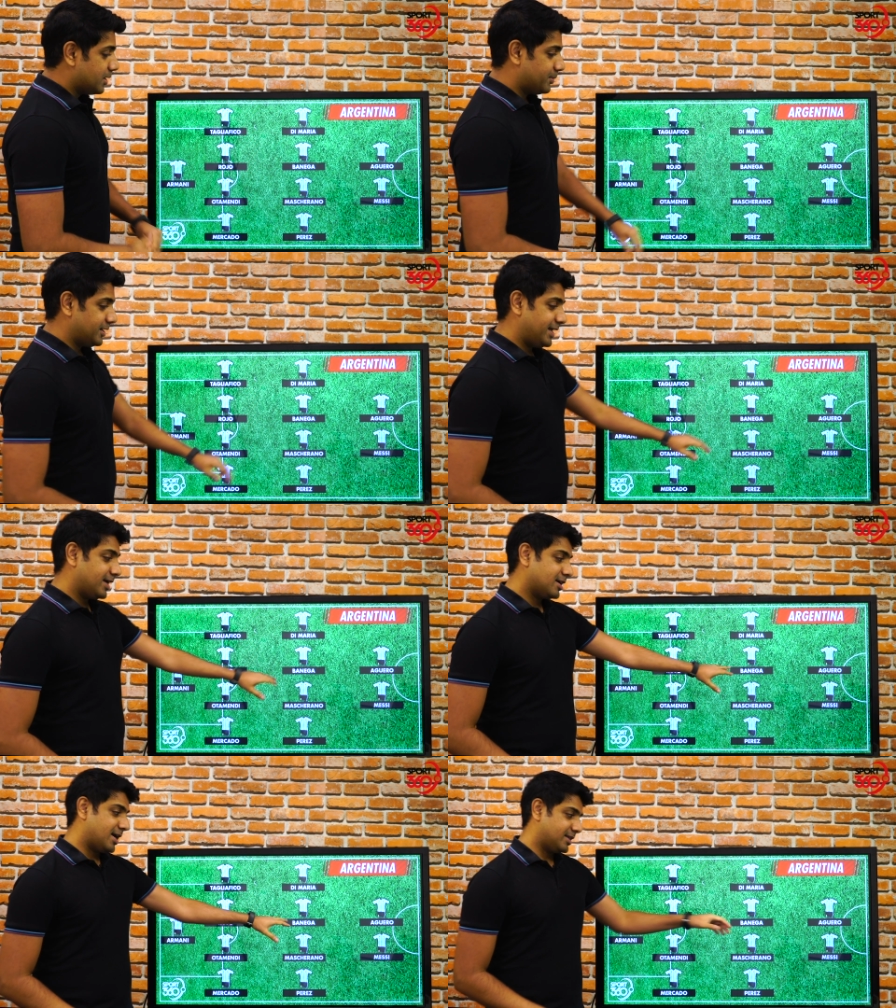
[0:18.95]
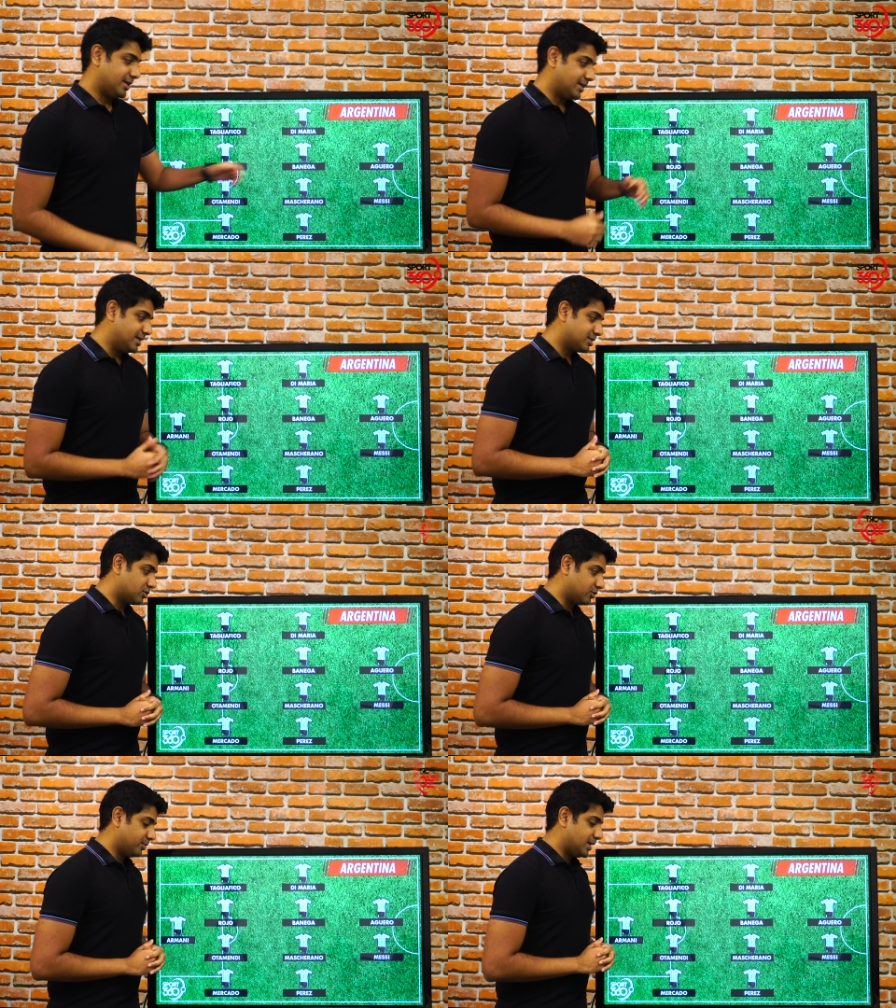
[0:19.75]
But I think he's
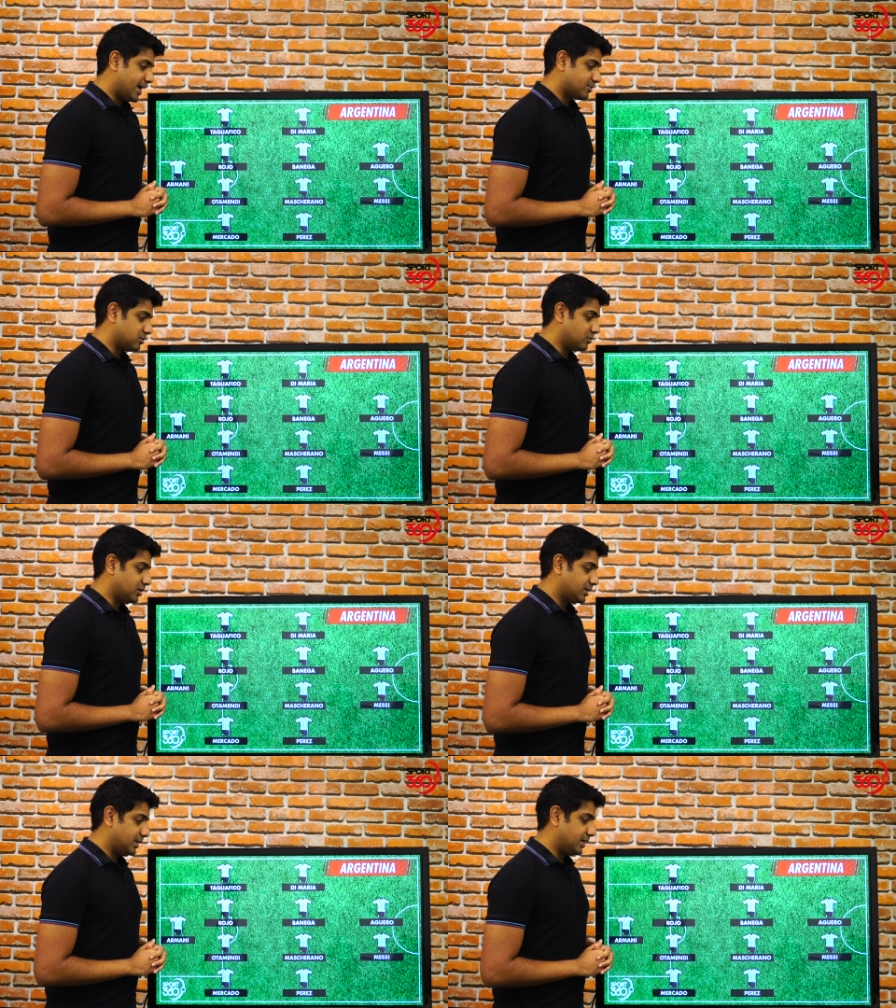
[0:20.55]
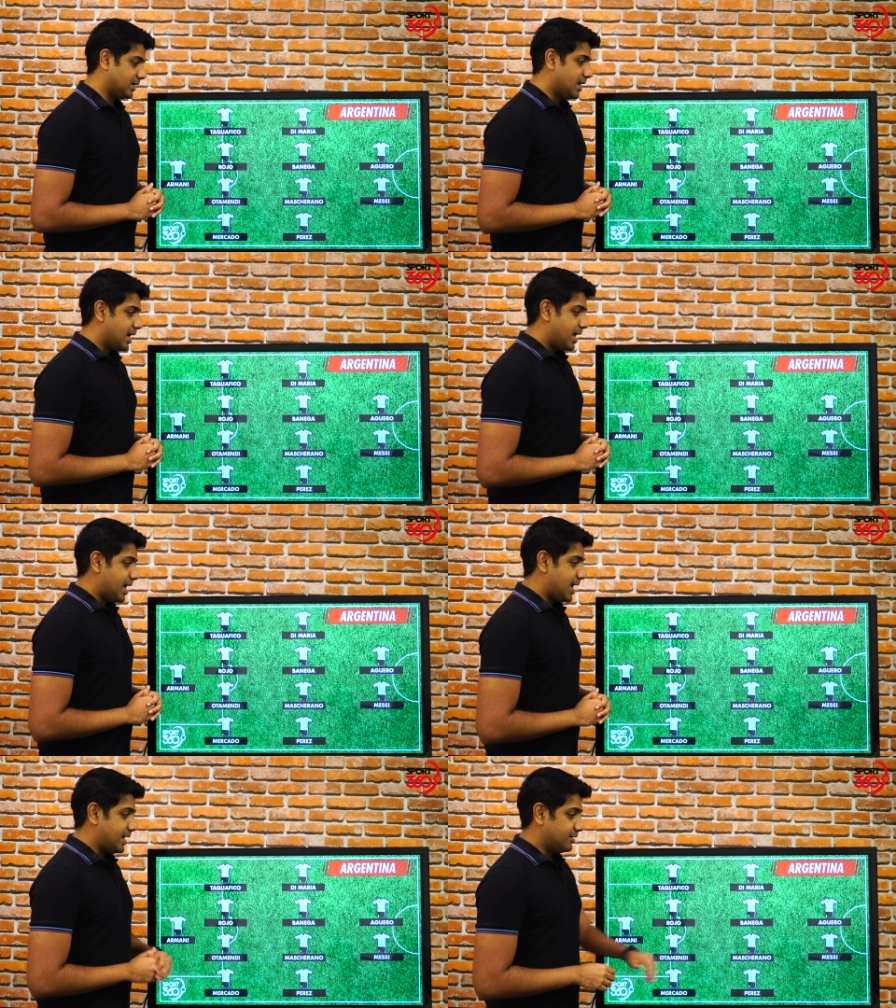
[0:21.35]
going to be absolutely key.
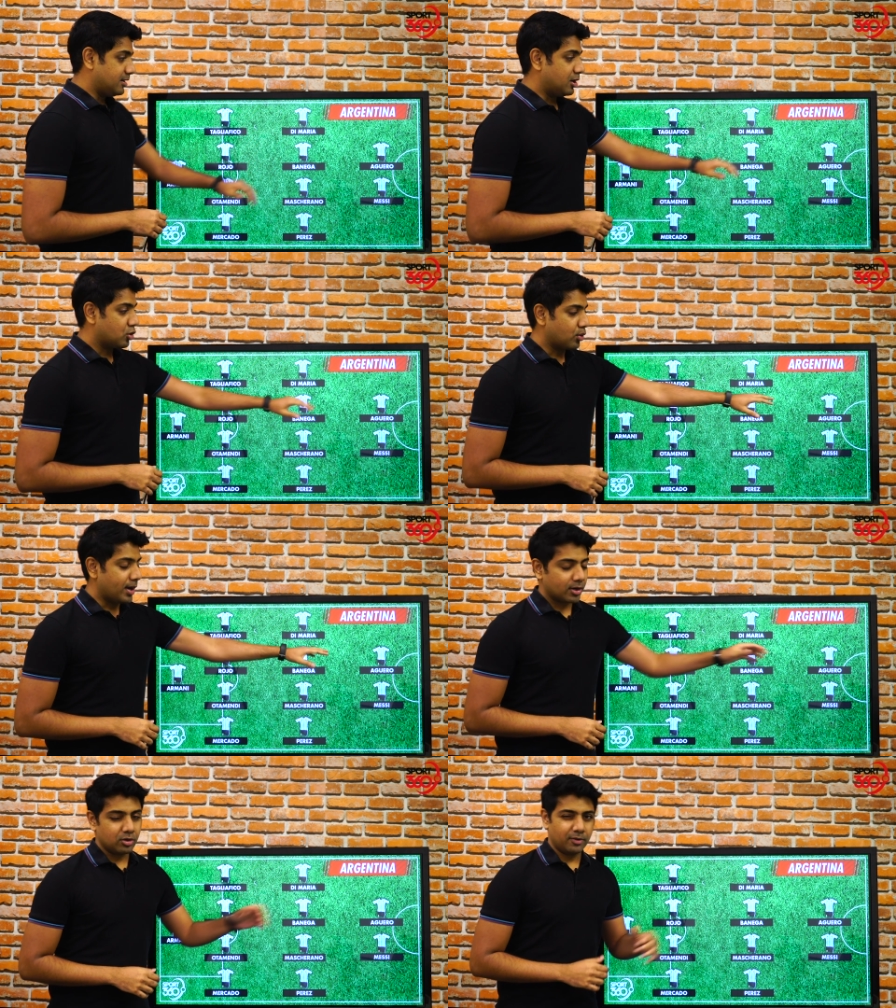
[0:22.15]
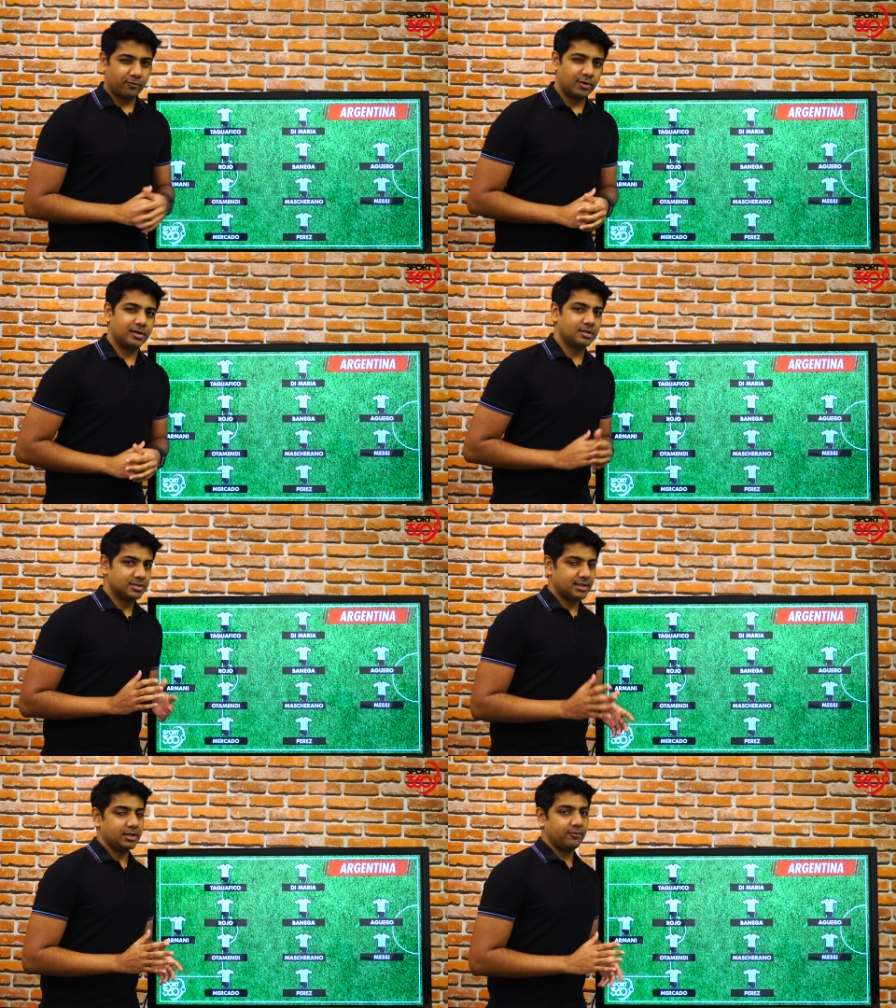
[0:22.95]
And Aguero up front
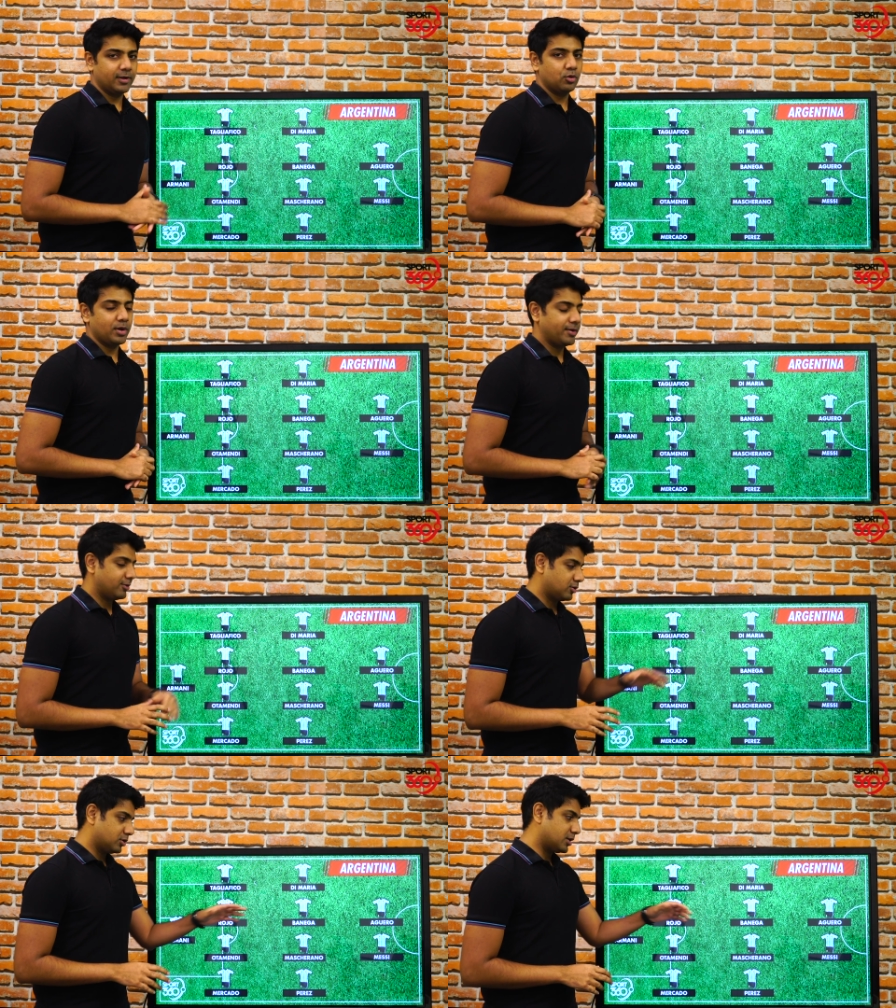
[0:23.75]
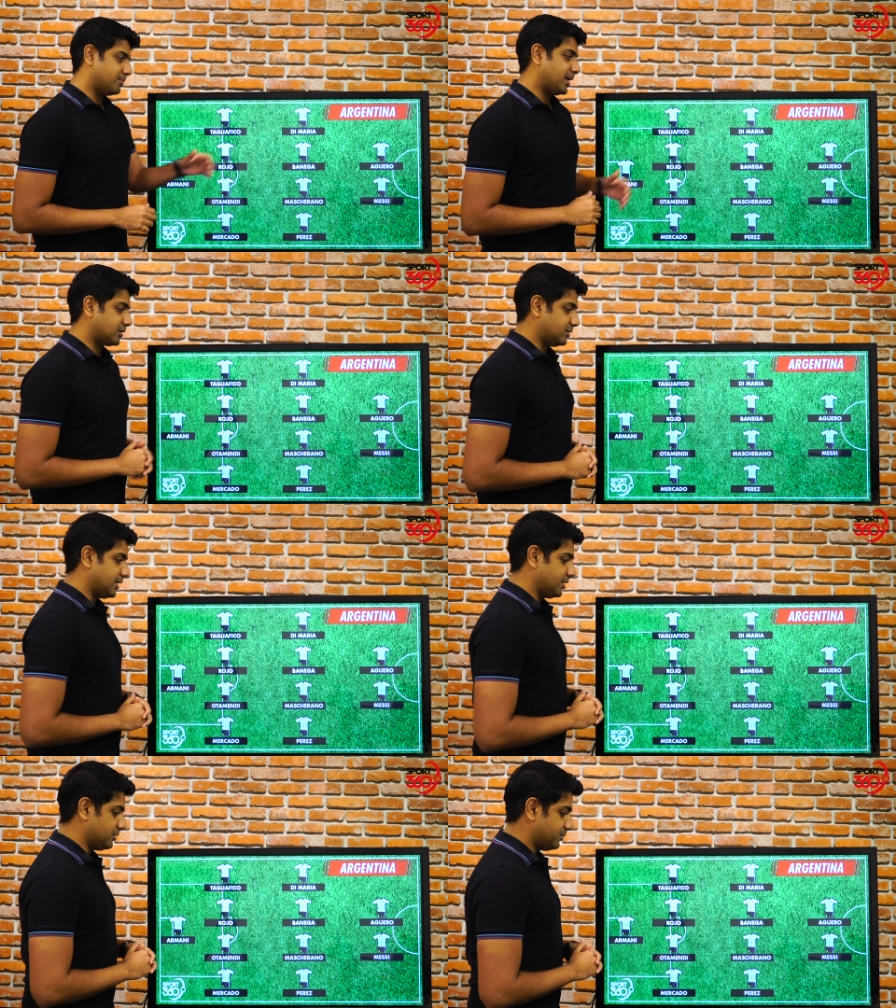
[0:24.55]
instead of Higuain. We're going to come back to
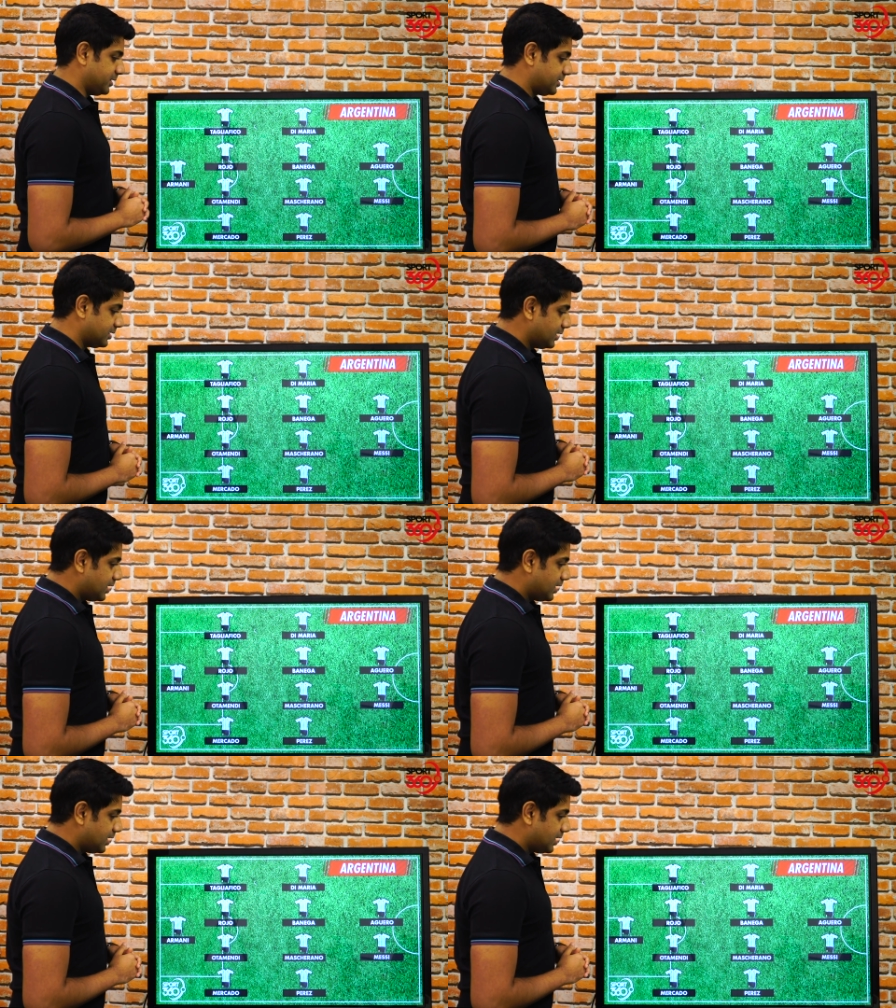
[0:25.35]
that in a bit.